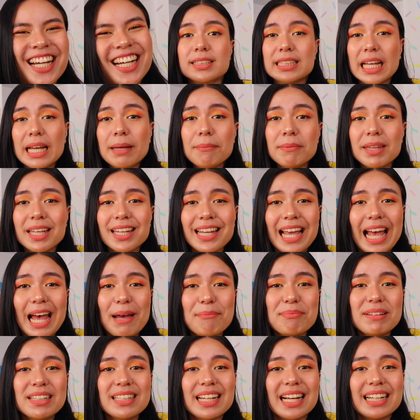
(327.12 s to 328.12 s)
Same thing
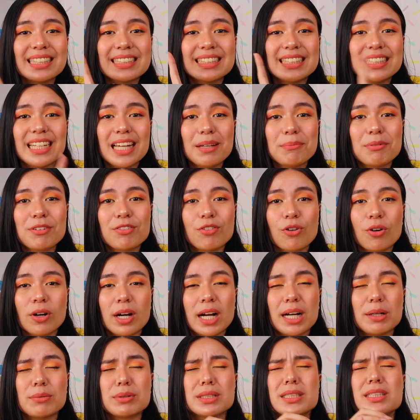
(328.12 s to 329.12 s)
happened as the day
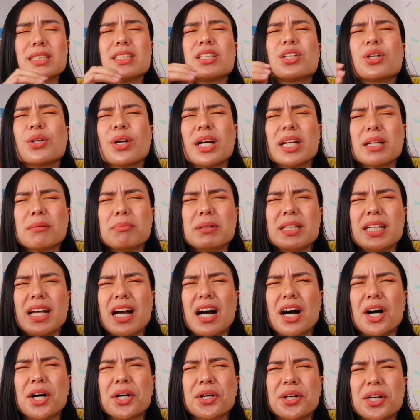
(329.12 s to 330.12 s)
before. I was incredibly
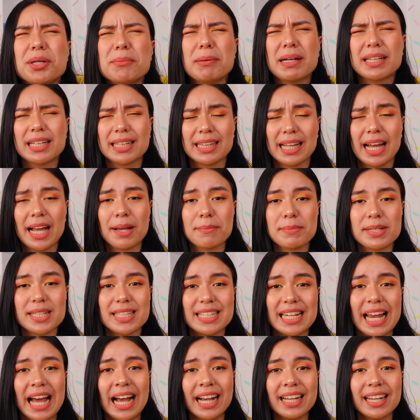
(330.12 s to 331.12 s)
hungry by the time
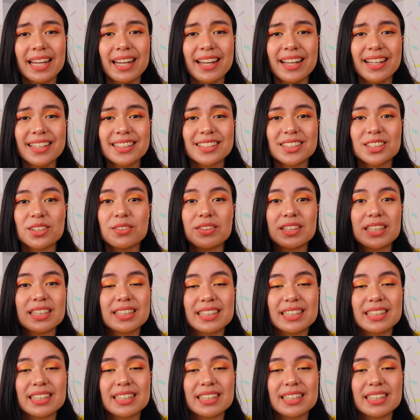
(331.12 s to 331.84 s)
snack hit, so we